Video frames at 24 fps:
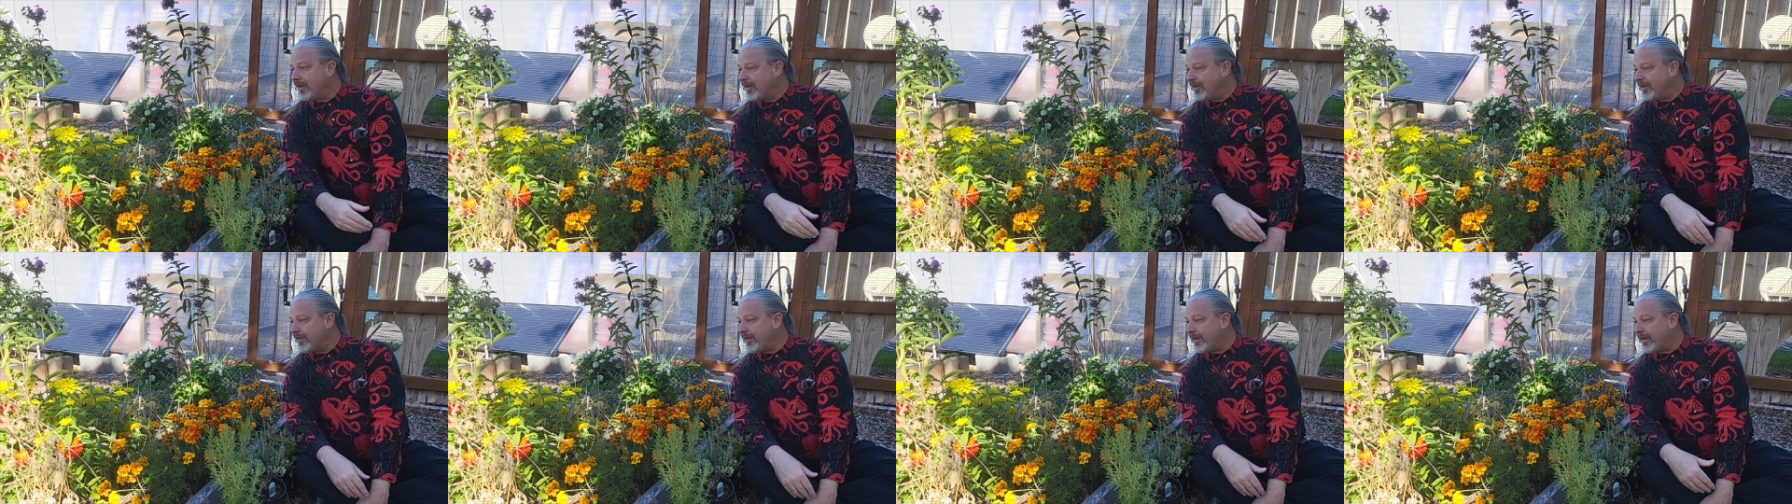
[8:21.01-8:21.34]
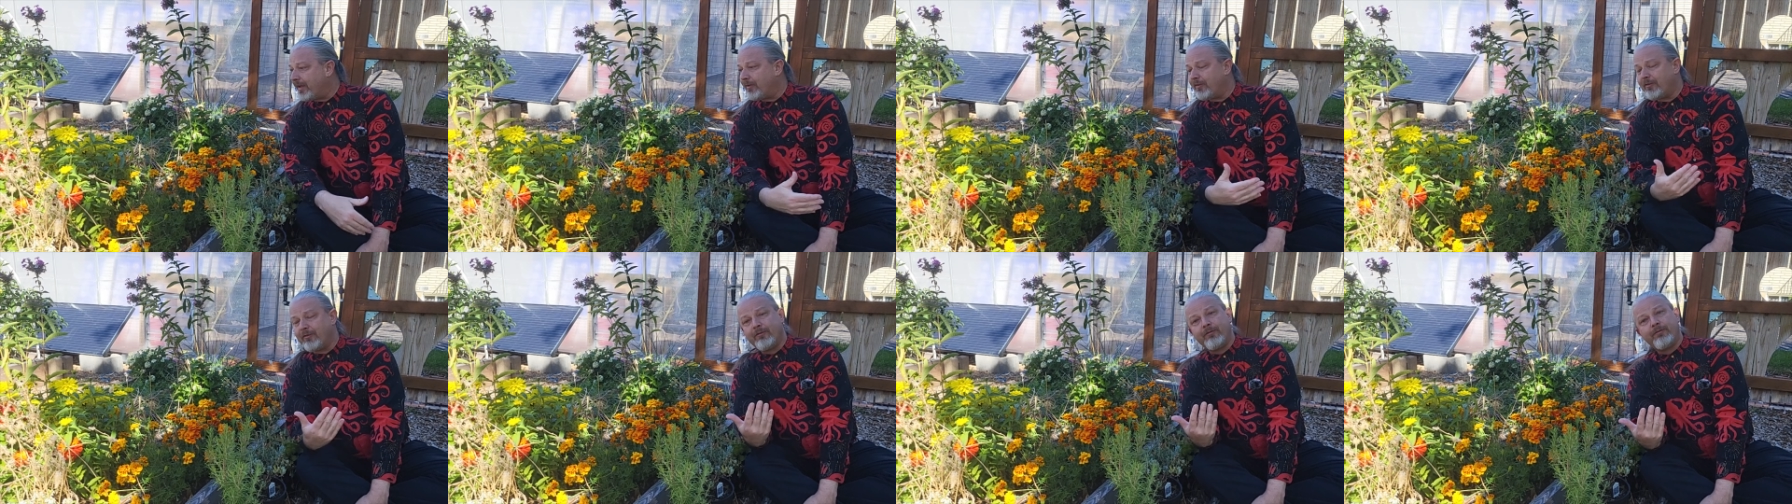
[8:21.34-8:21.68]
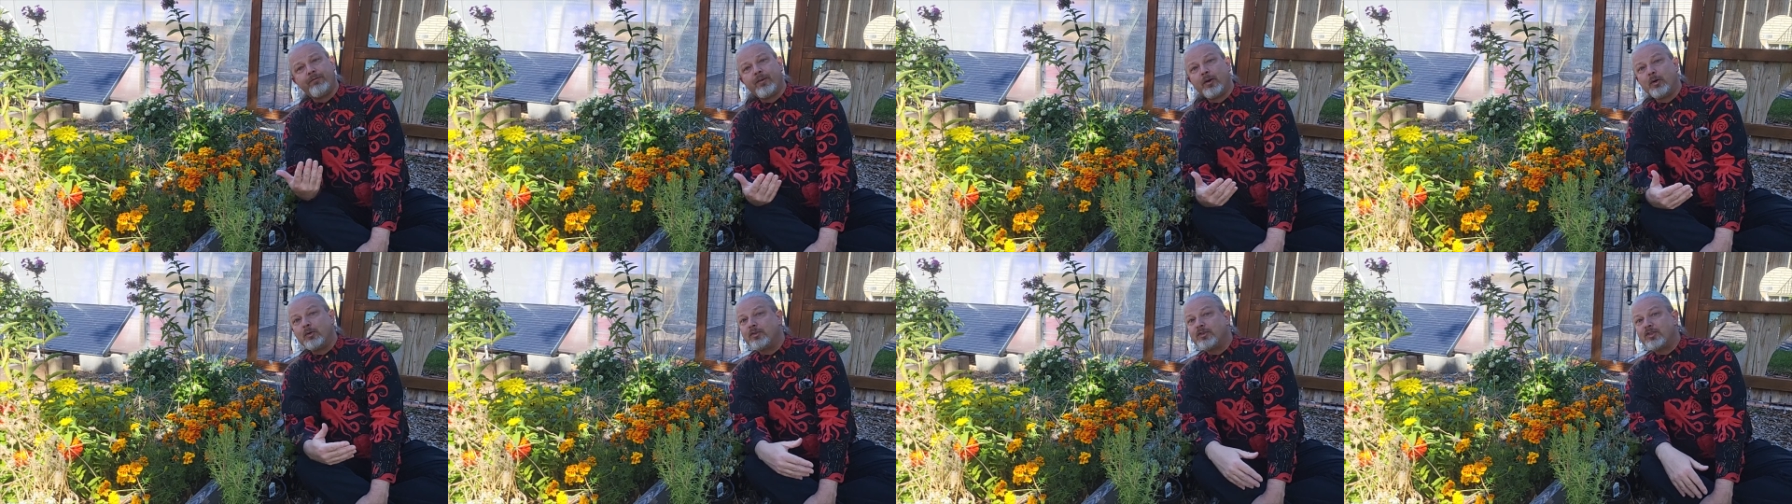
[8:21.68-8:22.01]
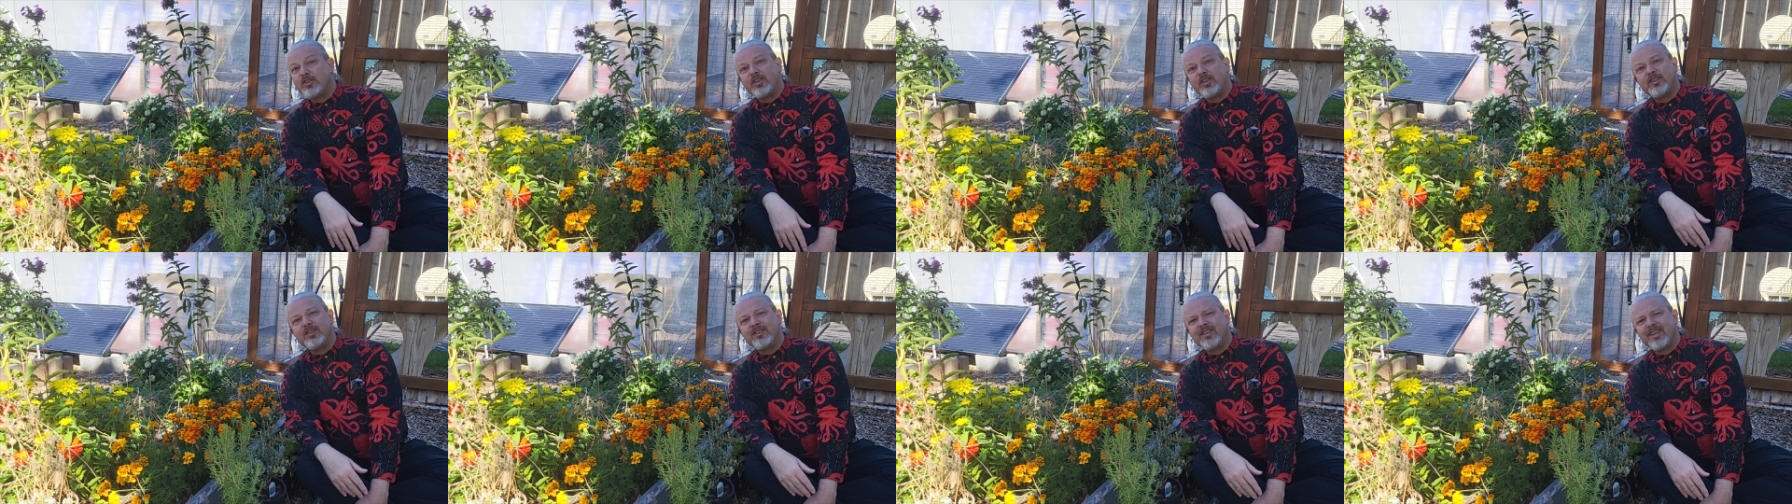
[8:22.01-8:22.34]
that folks
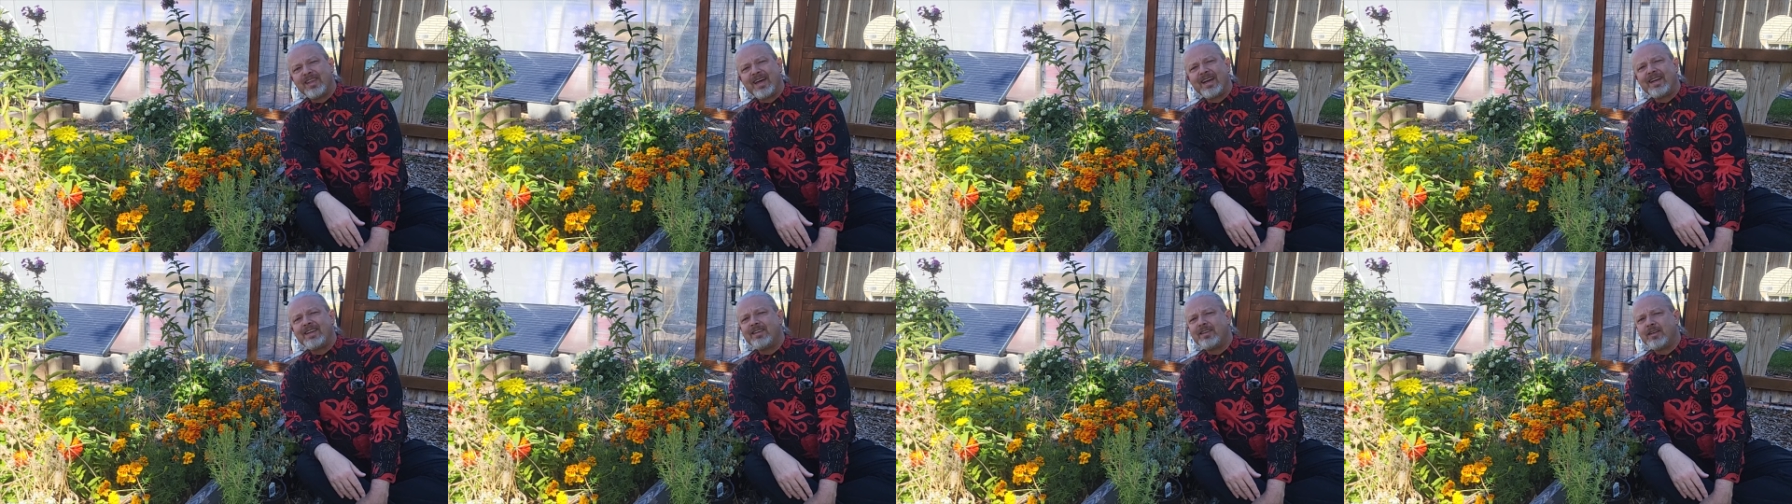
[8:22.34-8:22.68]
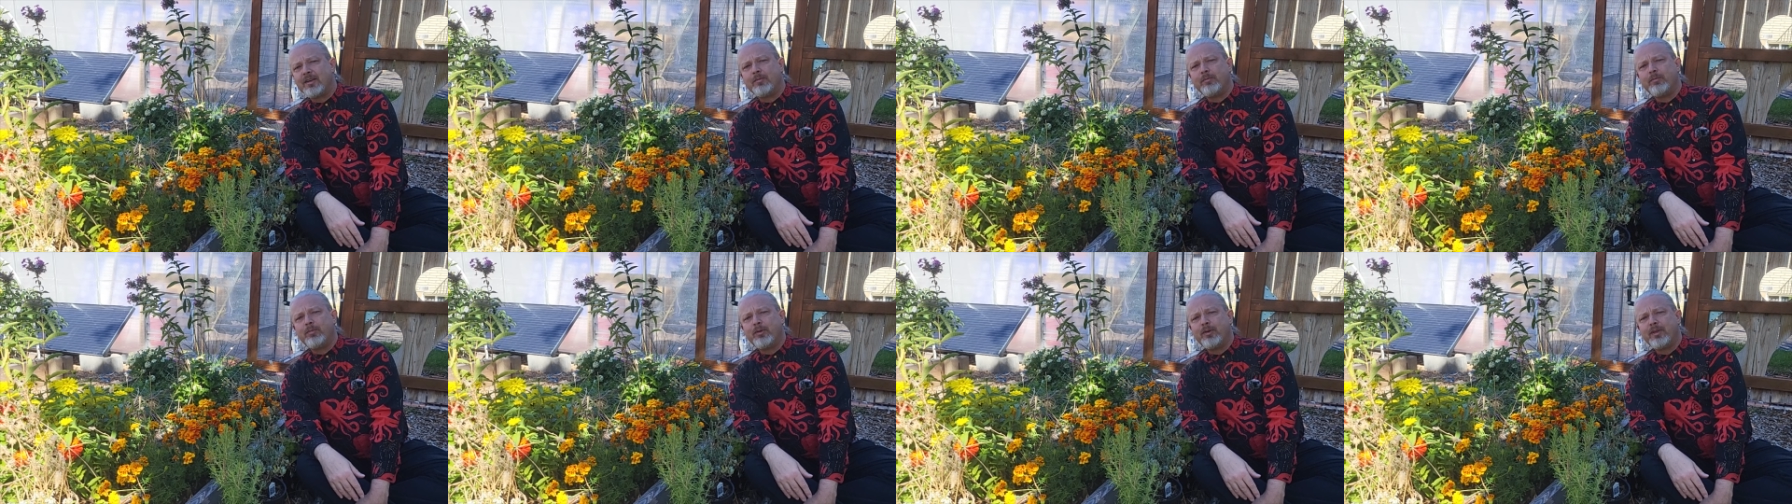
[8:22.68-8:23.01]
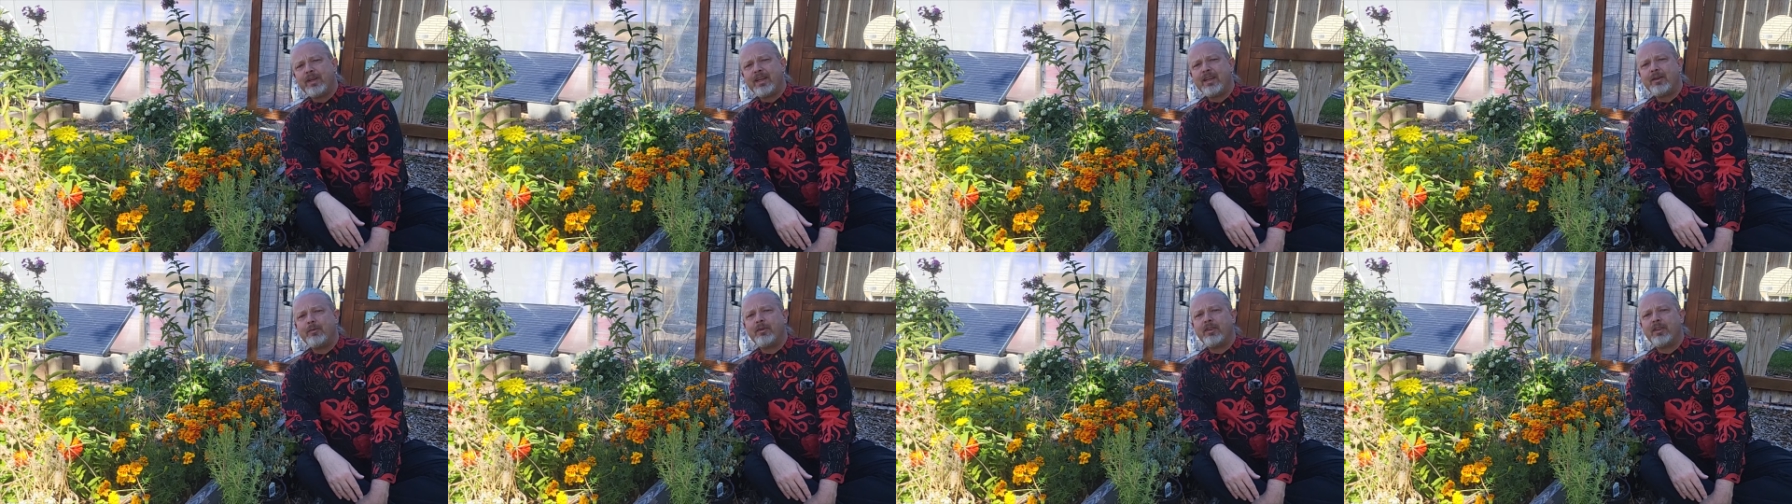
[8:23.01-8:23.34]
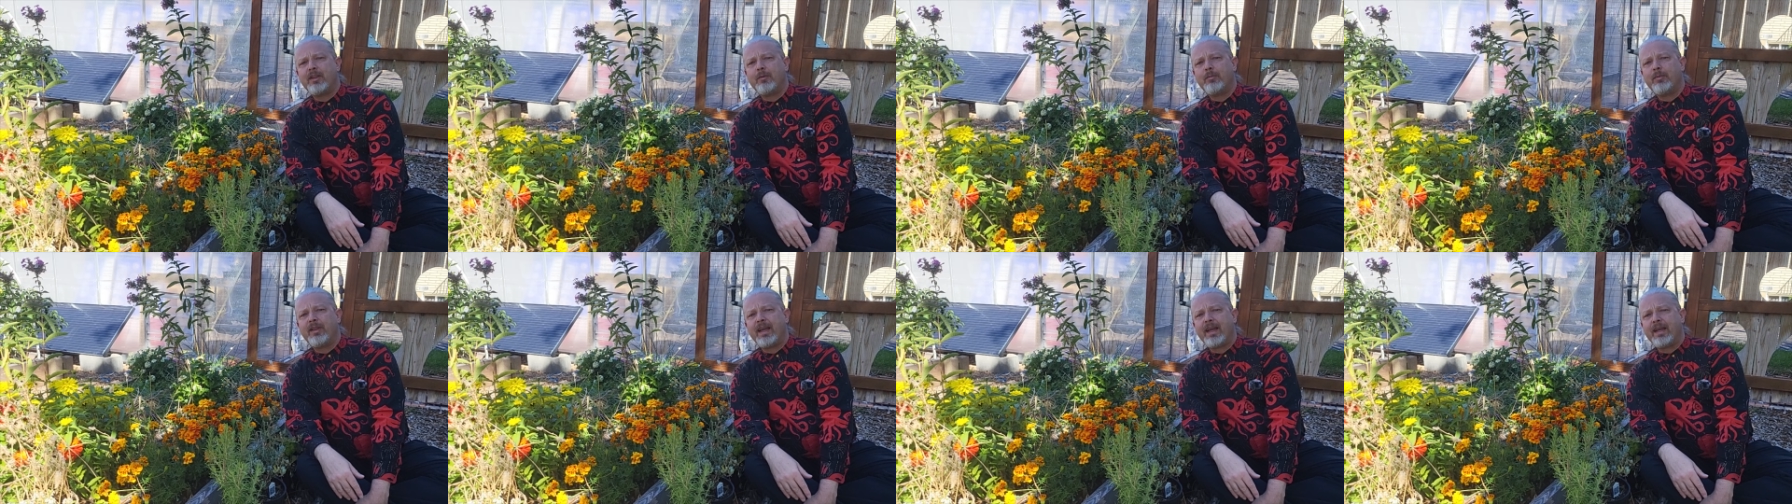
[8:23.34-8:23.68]
just like to put in with
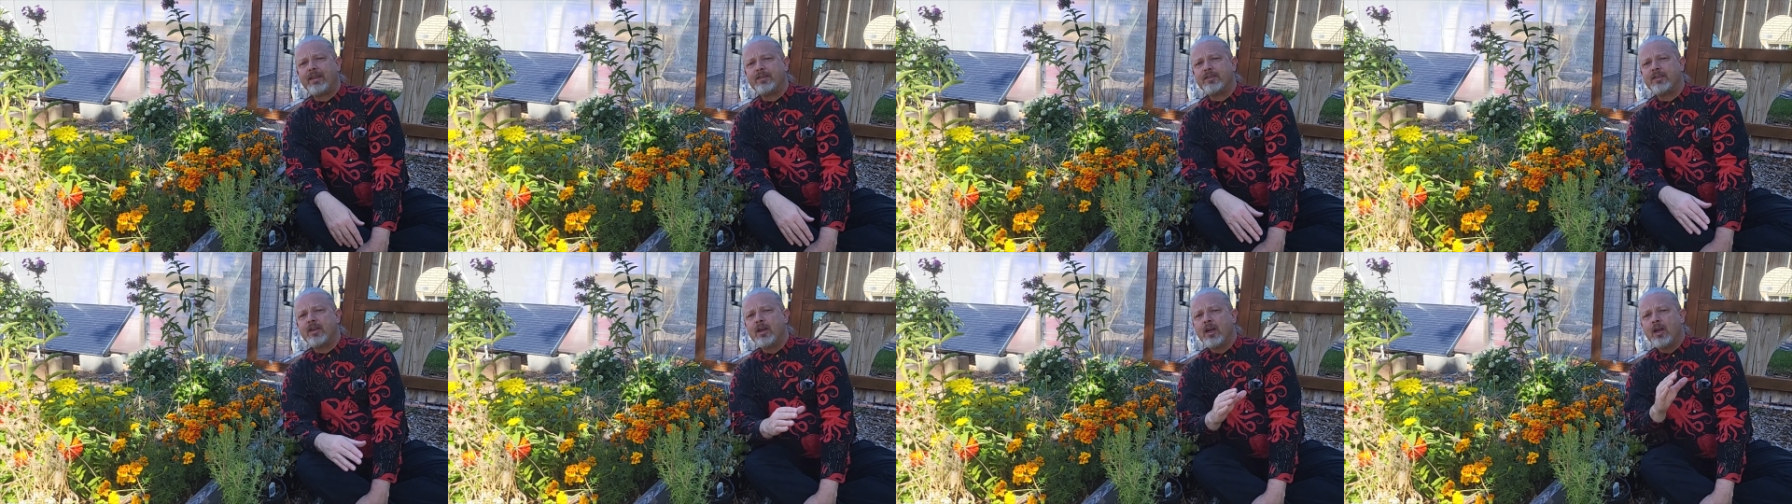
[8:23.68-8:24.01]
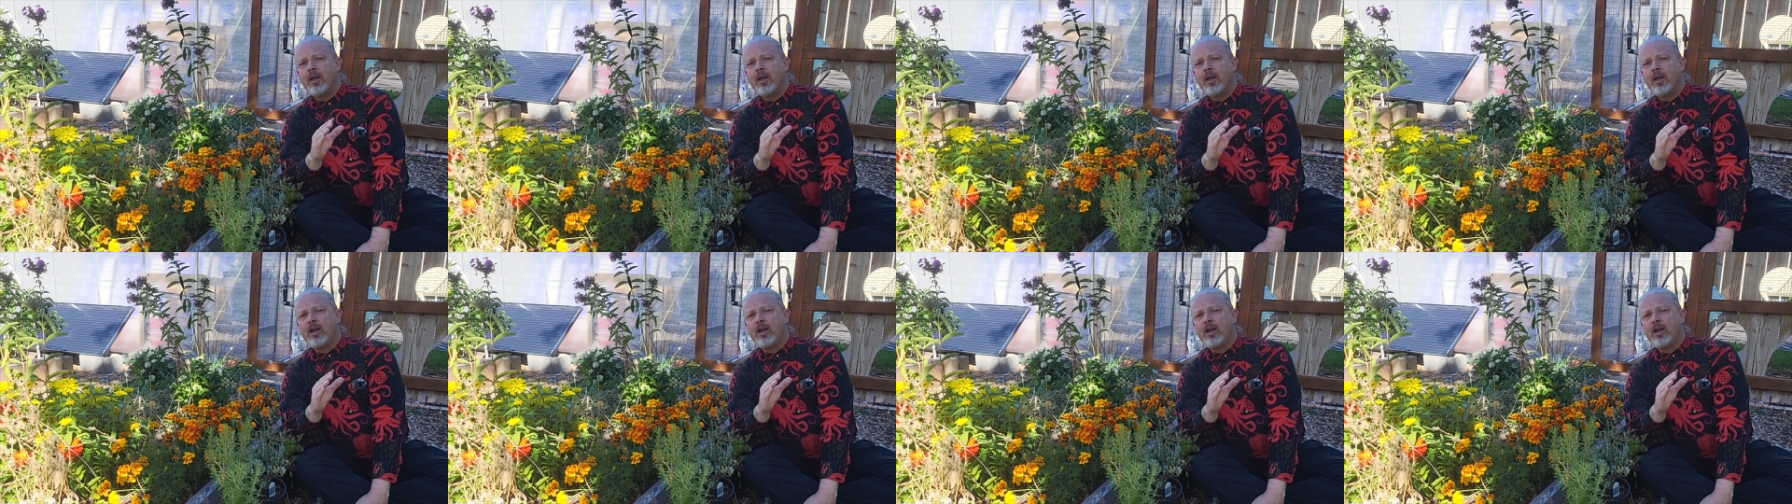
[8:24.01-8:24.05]
their plants.